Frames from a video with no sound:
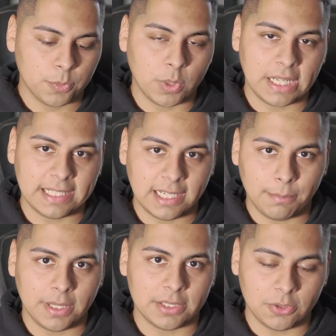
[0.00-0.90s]
what I think
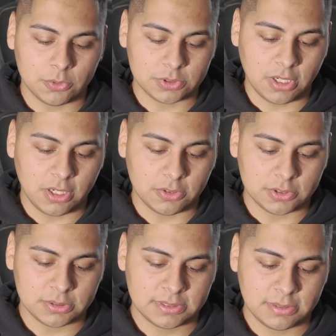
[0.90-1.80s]
about those
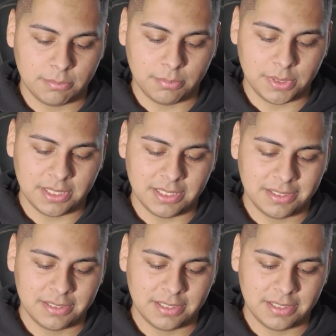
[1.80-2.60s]
goggles. But